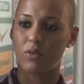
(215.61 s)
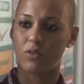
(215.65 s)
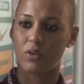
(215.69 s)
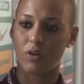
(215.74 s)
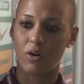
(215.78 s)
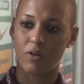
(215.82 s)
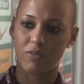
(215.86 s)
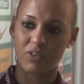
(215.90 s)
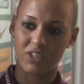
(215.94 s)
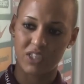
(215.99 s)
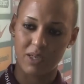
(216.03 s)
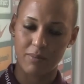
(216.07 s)

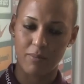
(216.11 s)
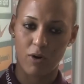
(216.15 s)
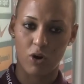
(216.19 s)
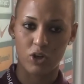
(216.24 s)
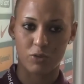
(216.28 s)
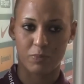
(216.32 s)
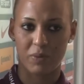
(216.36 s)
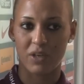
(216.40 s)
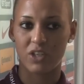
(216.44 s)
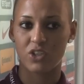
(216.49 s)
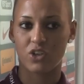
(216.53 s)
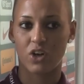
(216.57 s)
But obviously
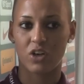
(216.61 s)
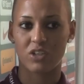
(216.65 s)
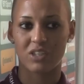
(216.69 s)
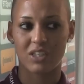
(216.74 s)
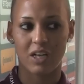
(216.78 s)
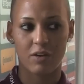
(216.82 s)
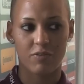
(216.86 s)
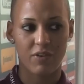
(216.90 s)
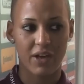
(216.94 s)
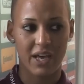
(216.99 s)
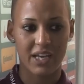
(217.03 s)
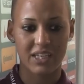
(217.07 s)
Mark's been in charge
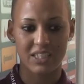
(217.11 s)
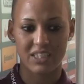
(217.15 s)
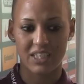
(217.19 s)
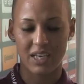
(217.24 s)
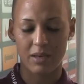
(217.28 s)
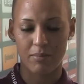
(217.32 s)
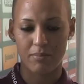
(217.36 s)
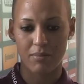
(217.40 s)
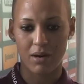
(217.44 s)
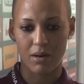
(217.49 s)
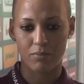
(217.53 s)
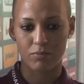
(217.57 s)
now for
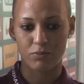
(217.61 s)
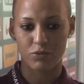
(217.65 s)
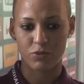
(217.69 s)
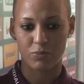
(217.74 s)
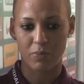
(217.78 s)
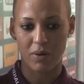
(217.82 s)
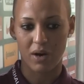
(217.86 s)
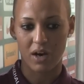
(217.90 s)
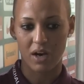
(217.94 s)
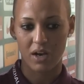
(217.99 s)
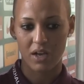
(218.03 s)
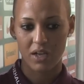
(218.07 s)
18 months,
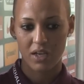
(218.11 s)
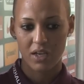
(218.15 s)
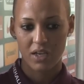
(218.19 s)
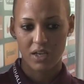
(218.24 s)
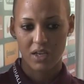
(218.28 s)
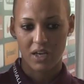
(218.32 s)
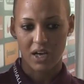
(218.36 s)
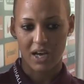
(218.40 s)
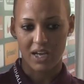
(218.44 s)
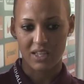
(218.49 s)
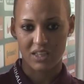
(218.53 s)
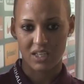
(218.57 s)
but
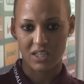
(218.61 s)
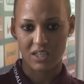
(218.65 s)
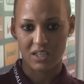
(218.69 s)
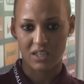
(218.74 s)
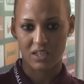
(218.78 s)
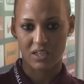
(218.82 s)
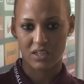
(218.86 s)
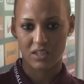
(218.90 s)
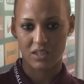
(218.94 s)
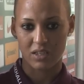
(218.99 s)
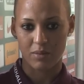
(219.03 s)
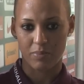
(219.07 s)
I
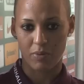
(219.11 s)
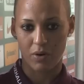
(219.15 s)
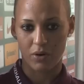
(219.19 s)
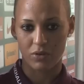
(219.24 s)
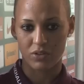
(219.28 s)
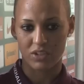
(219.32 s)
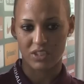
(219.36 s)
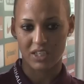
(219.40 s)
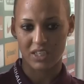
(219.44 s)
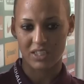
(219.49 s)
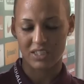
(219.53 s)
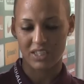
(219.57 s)
think the
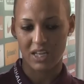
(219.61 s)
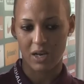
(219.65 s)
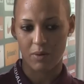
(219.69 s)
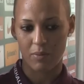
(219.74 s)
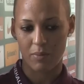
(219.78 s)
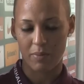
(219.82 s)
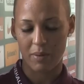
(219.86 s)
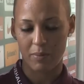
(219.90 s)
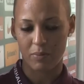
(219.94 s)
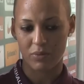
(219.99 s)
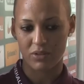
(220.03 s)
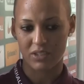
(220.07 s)
process now,
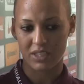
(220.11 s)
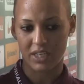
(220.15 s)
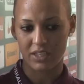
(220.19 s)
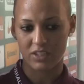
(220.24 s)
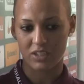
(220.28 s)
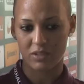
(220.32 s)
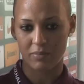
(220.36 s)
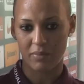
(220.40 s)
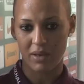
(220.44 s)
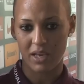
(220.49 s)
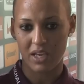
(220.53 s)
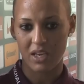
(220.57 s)
when people say
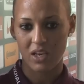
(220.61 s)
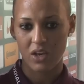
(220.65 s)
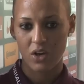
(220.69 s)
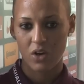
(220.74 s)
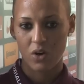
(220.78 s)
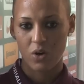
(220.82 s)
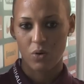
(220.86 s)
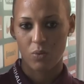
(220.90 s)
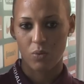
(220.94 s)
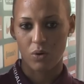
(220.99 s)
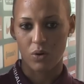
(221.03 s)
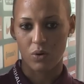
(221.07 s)
to me,
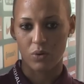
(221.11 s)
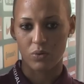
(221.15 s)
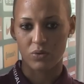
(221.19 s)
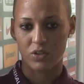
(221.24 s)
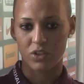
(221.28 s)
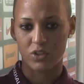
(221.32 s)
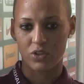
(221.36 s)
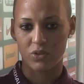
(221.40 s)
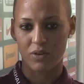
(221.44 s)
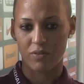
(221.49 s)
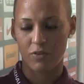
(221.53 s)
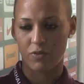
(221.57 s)
well,
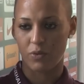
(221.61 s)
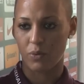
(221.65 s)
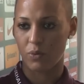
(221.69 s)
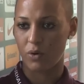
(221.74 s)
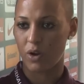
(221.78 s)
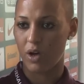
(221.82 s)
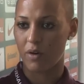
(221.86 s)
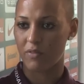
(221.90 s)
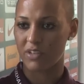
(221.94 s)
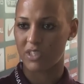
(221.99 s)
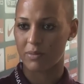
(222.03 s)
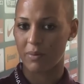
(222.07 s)
did you ever feel
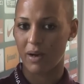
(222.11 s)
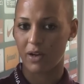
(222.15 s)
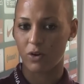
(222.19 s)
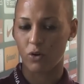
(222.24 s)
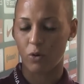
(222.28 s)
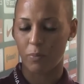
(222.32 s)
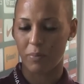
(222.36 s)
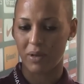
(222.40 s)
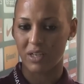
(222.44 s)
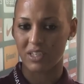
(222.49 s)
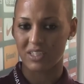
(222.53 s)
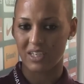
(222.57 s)
nervous about
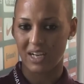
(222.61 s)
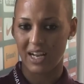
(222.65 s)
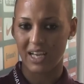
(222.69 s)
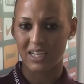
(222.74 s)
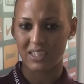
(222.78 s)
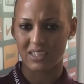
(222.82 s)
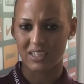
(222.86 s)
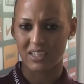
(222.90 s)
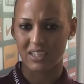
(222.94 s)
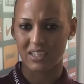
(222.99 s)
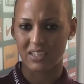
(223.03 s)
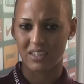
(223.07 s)
not being
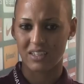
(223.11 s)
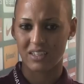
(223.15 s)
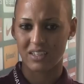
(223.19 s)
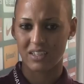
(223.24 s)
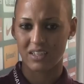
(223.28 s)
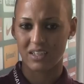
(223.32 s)
selected?